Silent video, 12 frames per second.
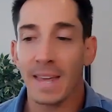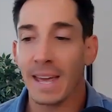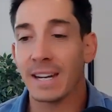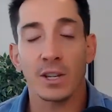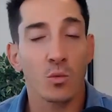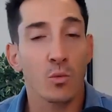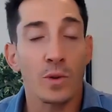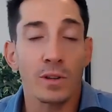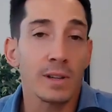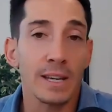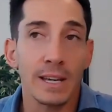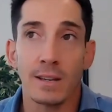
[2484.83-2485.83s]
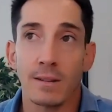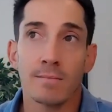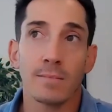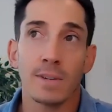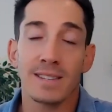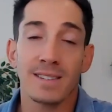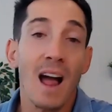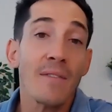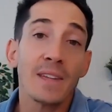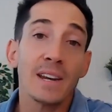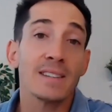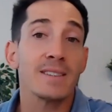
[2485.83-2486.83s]
And it's
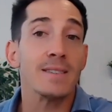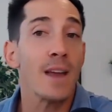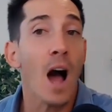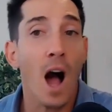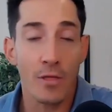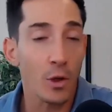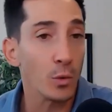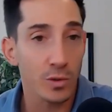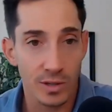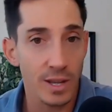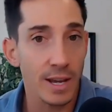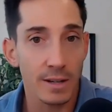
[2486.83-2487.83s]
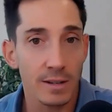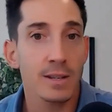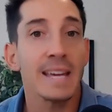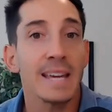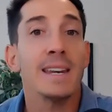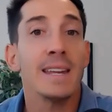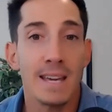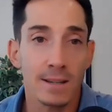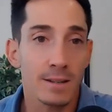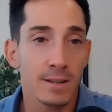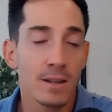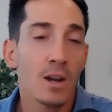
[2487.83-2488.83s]
not that it's not those things. It
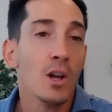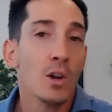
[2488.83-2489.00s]
is.